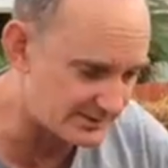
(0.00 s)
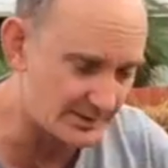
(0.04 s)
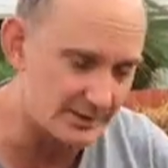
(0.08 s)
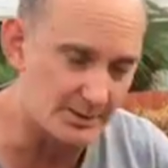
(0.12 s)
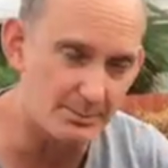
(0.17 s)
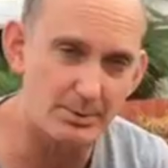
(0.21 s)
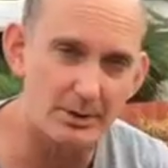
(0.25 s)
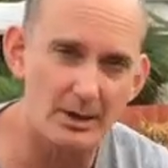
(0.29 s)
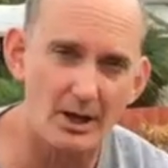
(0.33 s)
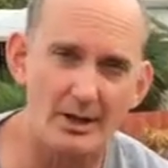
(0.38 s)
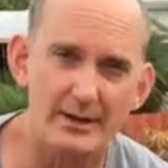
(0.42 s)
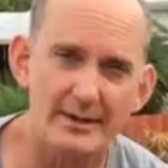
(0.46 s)
that the
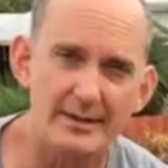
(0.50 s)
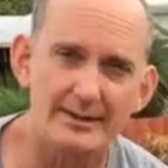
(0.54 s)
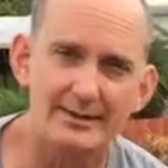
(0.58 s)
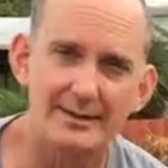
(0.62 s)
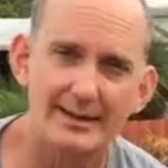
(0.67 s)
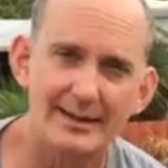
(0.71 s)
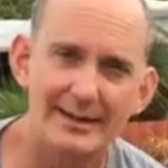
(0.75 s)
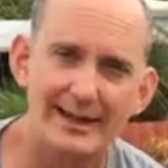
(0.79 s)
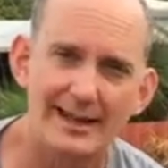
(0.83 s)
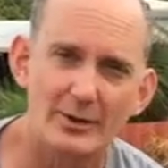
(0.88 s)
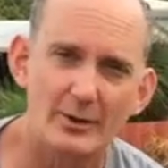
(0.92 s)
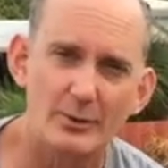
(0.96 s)
plant is going
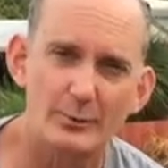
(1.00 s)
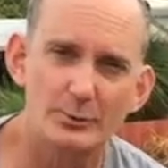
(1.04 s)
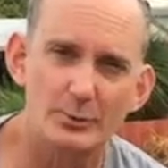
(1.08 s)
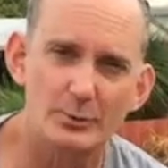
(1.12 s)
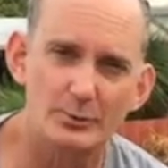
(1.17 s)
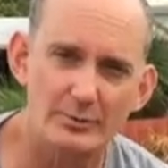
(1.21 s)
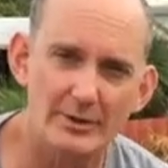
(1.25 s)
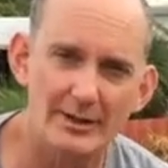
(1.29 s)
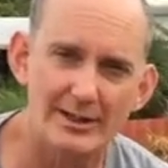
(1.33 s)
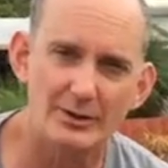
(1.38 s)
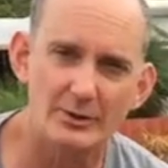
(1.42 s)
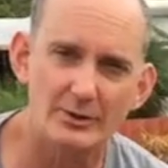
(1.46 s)
to get off to a
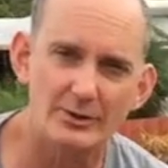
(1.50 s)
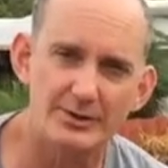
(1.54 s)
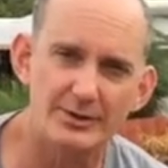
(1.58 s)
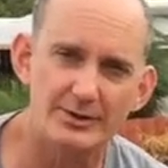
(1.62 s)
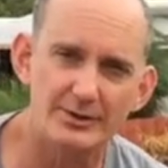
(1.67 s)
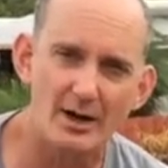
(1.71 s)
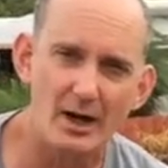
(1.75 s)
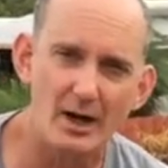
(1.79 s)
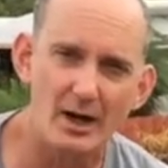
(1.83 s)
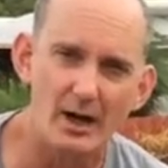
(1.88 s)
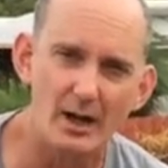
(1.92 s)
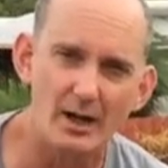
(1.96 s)
really good
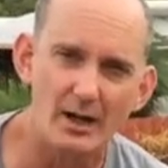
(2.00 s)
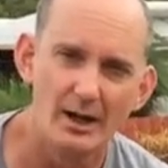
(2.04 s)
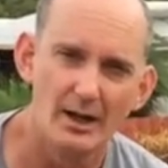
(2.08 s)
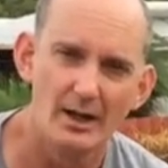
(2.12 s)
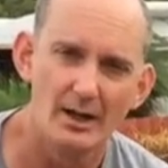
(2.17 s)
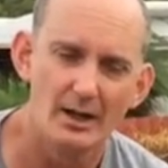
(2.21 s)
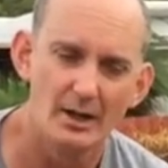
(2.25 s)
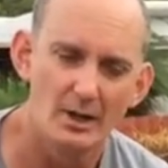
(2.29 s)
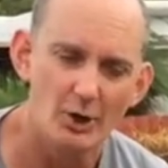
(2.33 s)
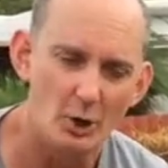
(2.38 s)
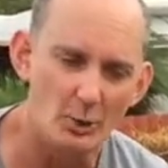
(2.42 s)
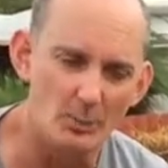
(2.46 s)
start,
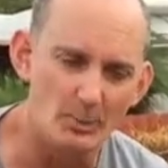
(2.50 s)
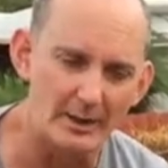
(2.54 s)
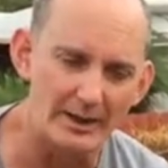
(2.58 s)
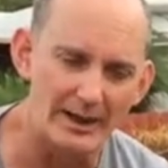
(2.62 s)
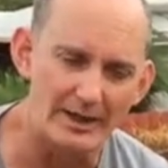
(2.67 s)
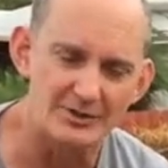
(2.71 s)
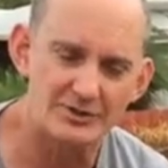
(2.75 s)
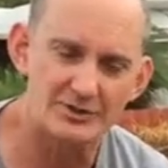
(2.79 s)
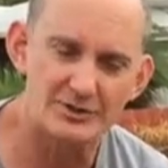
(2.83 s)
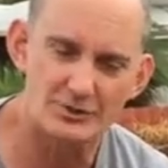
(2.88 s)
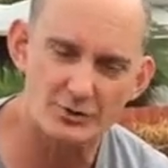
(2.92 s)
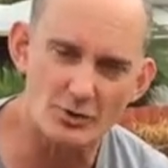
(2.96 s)
and we'll
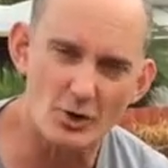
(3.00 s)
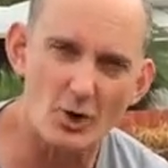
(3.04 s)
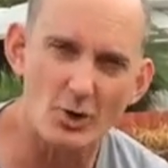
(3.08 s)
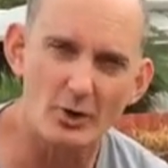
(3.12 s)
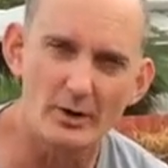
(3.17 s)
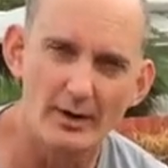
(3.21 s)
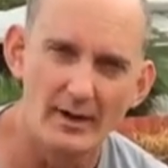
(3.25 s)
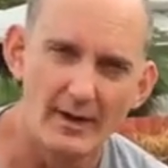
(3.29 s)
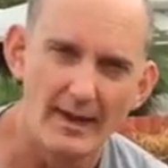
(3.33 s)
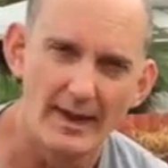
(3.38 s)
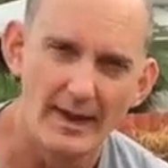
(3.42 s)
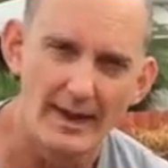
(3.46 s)
get
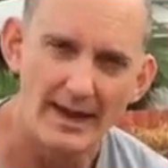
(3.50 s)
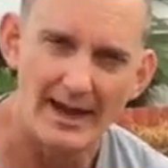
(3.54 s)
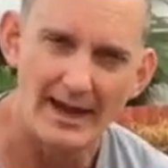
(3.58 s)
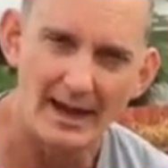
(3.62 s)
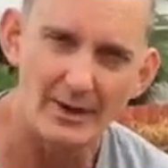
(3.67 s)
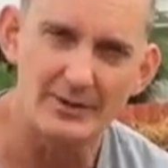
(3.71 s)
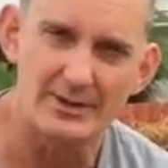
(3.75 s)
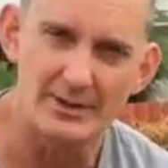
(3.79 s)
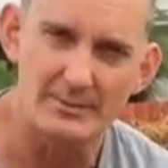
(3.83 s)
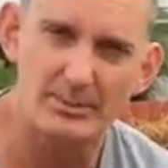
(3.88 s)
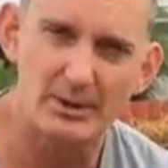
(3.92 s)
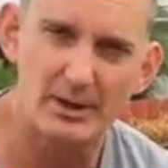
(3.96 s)
strong,
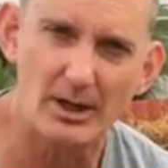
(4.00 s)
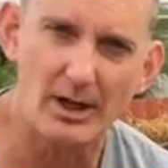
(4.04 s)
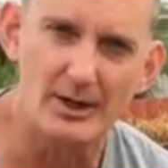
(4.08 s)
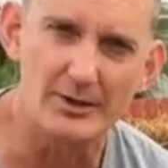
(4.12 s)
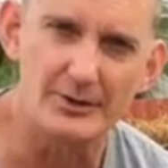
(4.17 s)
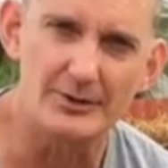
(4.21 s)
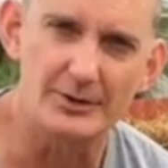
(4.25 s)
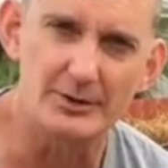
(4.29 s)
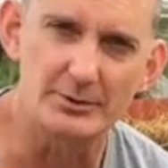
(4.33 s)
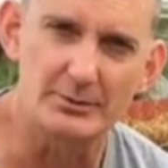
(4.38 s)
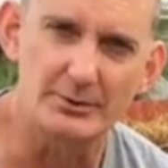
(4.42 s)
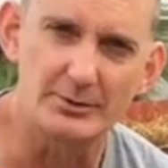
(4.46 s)
healthy
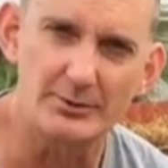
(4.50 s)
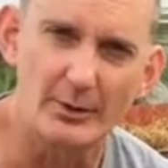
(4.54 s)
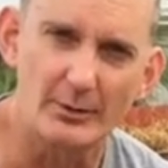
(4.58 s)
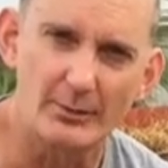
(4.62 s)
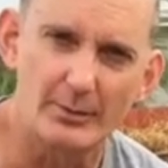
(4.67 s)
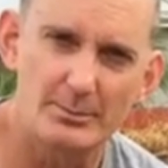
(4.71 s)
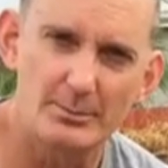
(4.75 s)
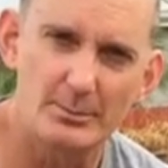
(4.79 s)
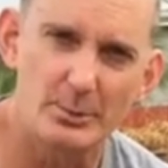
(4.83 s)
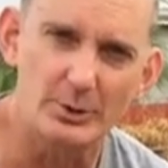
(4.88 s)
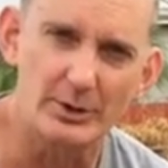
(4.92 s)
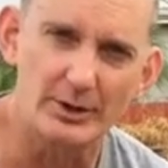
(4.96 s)
plants as a result
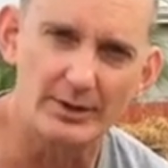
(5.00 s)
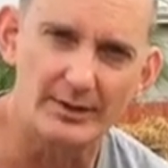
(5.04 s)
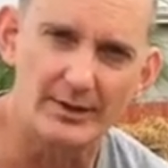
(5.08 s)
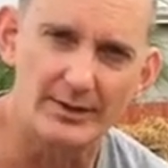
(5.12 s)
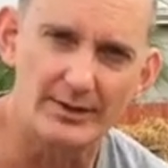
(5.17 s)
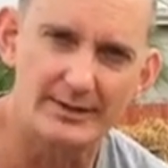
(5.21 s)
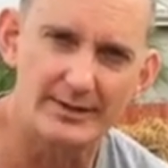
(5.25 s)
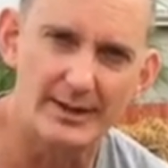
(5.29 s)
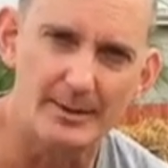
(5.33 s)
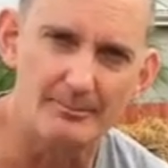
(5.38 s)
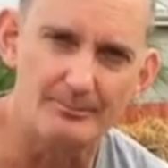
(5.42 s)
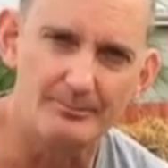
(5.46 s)
of putting
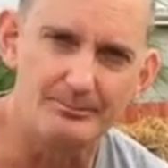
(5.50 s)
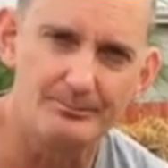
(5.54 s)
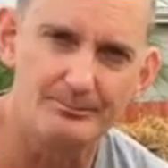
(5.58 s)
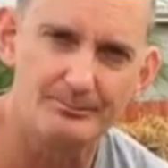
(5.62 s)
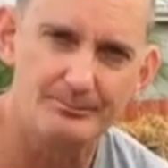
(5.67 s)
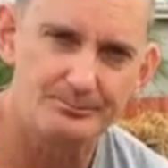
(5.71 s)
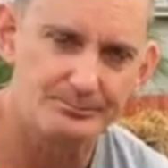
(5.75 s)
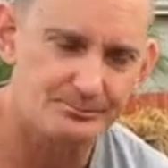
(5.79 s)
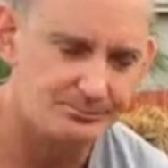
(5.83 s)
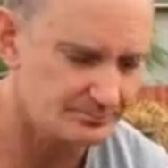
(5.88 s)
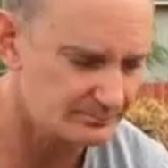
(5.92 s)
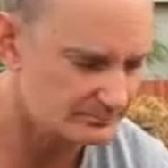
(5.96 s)
this in.
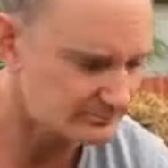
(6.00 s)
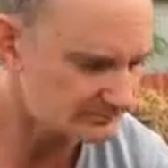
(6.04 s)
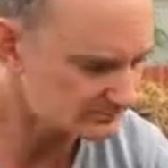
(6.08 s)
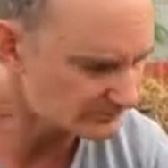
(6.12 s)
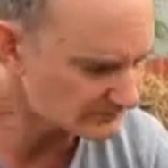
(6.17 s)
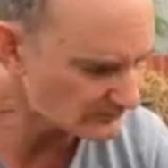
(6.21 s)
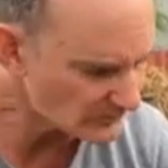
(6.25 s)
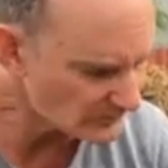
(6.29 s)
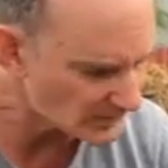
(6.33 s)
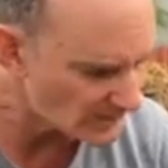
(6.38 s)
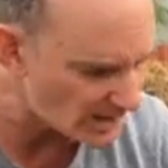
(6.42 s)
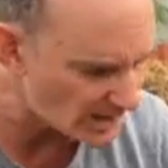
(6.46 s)

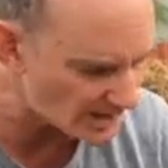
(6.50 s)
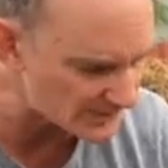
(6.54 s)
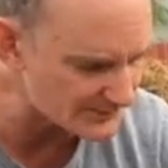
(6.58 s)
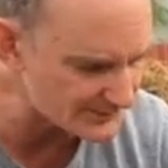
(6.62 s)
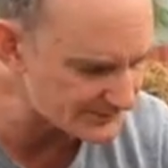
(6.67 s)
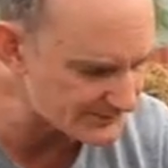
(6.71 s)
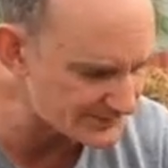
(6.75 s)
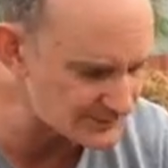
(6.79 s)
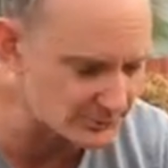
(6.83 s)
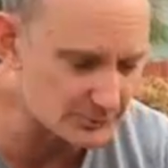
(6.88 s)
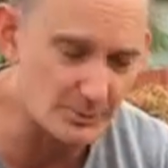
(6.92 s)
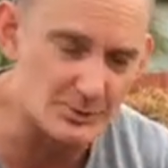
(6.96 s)
Other
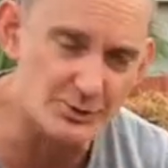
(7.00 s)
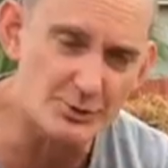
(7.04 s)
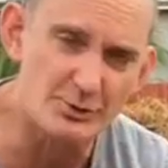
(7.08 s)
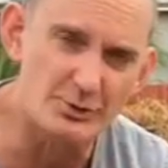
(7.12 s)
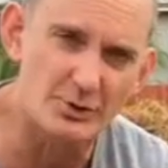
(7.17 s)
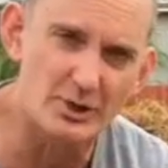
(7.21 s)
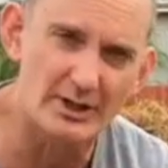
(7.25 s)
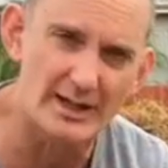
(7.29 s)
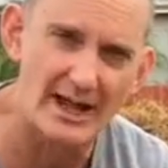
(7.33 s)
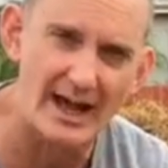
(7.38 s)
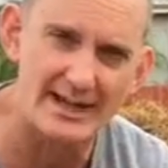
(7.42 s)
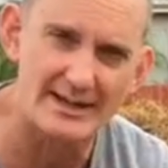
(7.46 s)
things which you
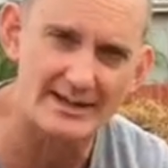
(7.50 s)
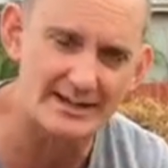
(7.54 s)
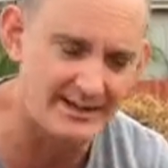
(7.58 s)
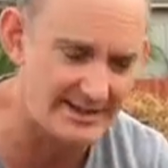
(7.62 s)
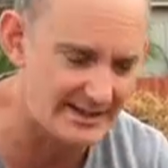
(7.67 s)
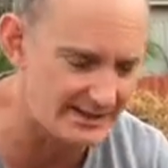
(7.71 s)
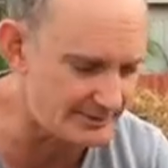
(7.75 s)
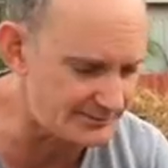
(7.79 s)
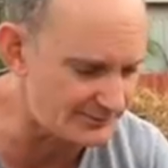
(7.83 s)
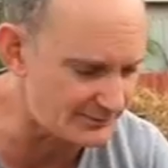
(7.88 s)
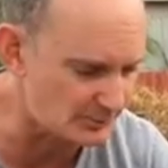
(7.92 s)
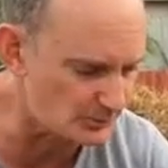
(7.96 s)
could add in
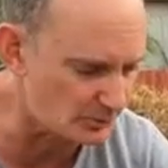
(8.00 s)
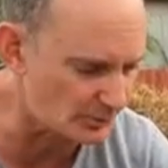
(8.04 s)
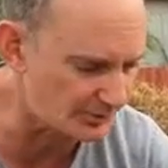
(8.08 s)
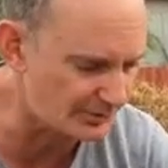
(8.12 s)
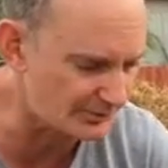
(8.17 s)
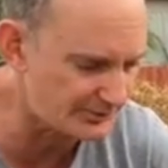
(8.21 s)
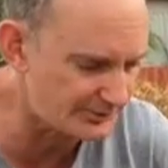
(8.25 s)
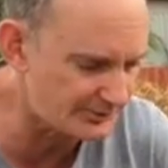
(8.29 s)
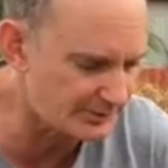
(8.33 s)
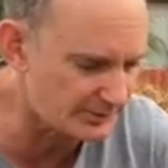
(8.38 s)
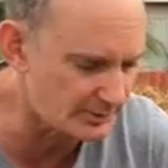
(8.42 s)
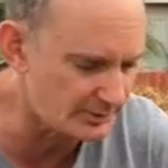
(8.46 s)
here if you
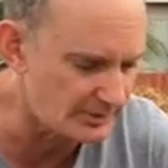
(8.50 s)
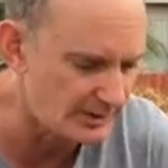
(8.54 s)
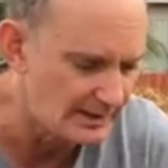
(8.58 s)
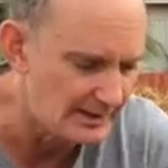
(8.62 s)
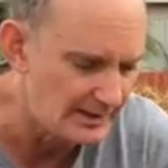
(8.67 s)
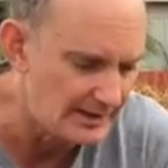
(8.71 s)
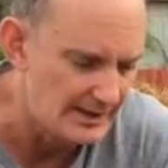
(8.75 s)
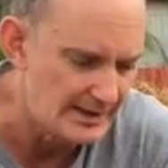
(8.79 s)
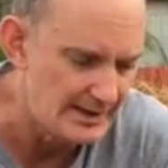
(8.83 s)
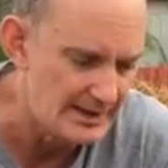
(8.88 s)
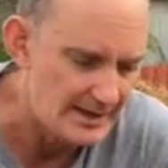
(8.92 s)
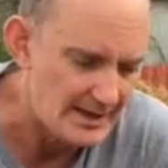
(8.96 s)
wanted to
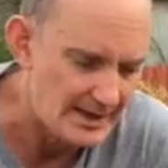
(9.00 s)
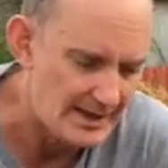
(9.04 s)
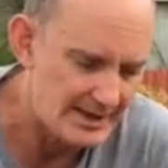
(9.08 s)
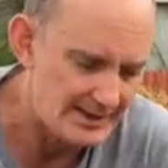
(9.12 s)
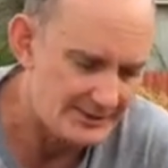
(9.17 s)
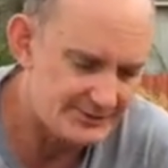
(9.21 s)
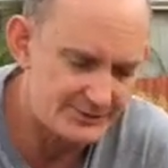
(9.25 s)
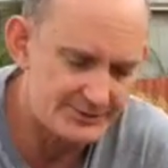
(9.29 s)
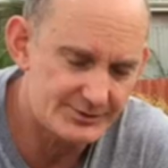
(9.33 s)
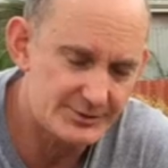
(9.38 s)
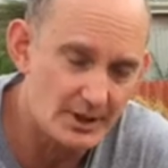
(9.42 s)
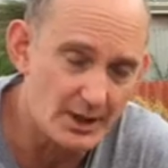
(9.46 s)

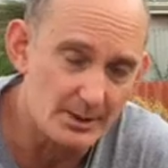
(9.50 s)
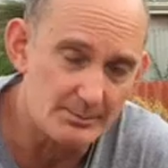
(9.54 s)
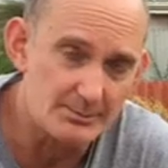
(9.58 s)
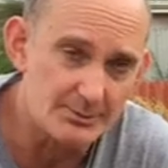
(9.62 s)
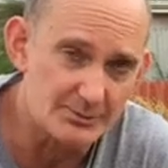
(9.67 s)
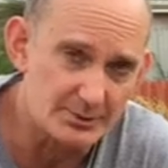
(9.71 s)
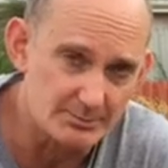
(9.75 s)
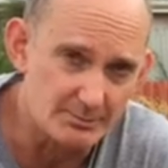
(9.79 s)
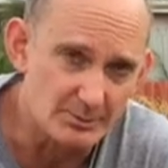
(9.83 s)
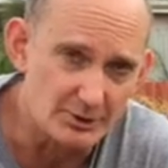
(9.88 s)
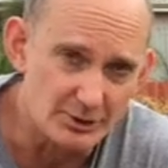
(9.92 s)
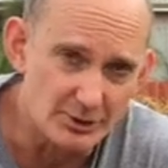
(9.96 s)
is
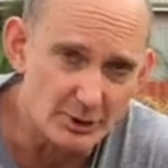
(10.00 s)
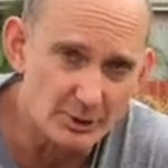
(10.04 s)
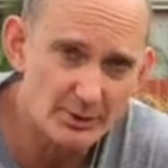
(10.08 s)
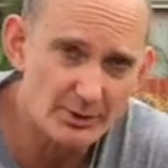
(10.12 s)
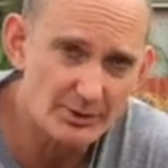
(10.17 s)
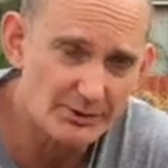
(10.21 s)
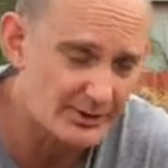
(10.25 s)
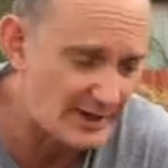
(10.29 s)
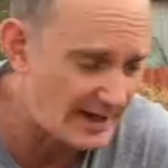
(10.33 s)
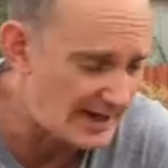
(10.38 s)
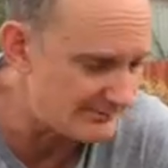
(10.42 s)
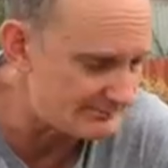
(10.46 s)
some
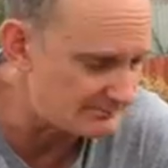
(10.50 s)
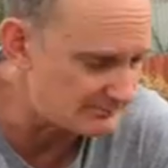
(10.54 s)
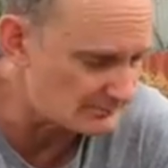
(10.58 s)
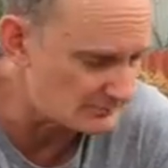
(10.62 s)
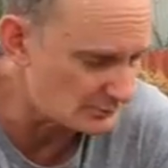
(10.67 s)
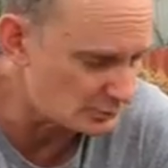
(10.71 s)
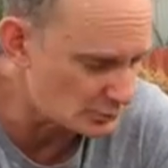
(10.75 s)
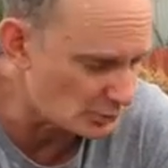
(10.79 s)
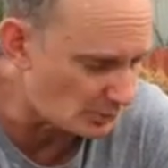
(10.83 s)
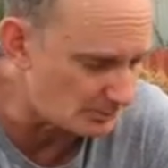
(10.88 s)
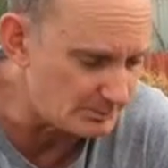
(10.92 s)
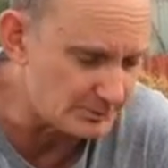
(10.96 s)
manures. I
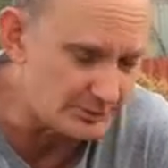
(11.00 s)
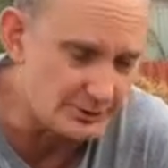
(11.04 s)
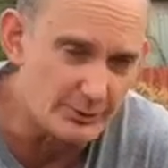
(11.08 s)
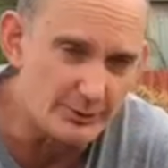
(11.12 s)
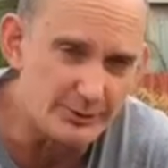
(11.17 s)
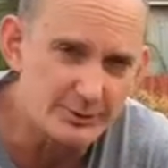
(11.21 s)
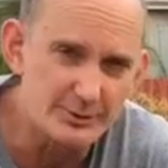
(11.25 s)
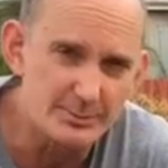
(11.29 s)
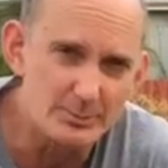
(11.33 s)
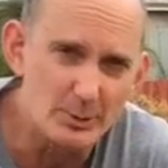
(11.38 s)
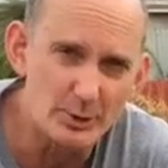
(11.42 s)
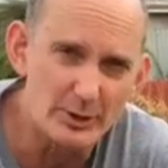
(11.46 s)
haven't got
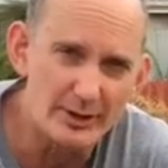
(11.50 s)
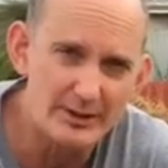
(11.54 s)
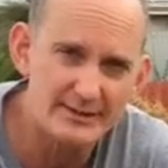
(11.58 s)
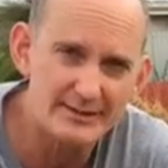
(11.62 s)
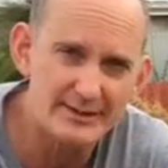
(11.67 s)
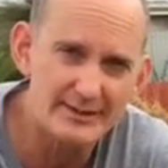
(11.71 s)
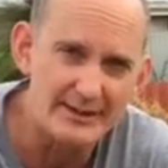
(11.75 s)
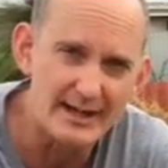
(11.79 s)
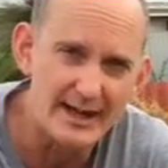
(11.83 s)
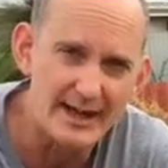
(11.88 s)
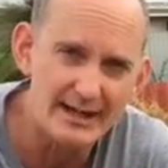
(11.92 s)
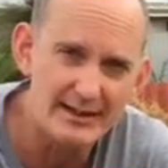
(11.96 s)
manures to put in
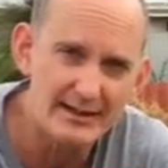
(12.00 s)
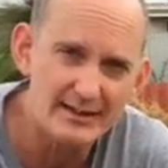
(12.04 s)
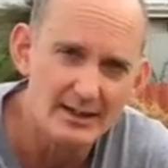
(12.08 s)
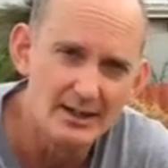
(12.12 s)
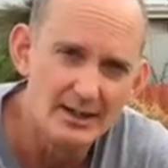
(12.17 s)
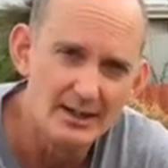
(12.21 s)
today.